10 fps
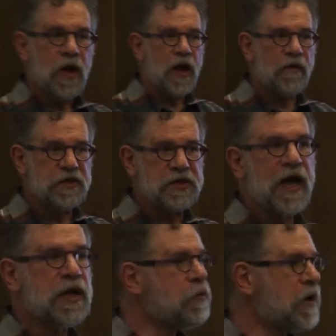I'll have
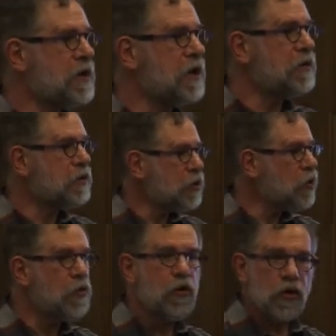exactly what I need,
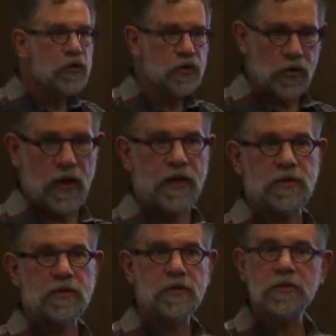no more, no less.
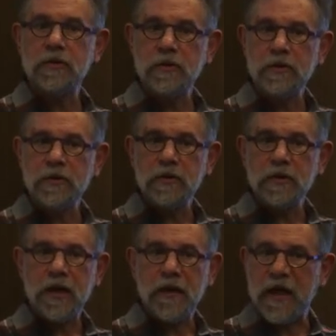
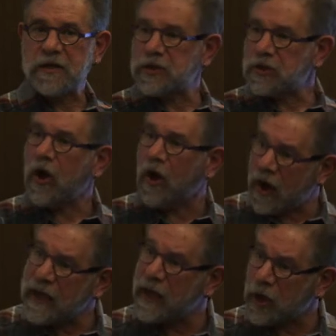And that's,
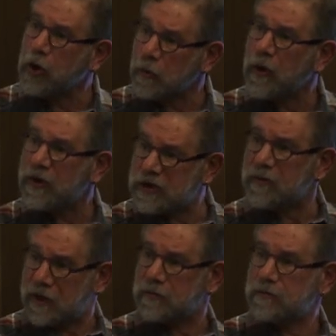again, a good place to
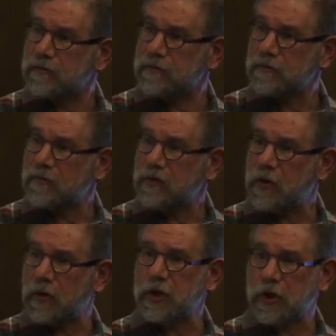be.
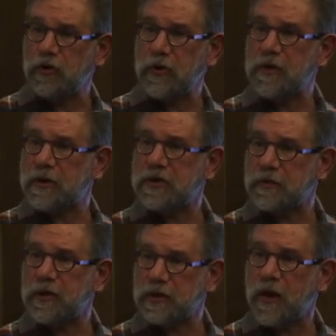You want the code to be as
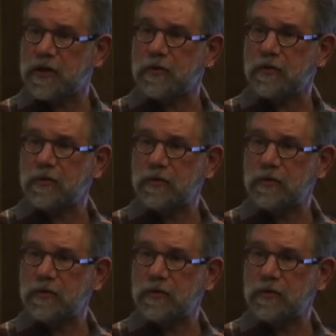simple as possible.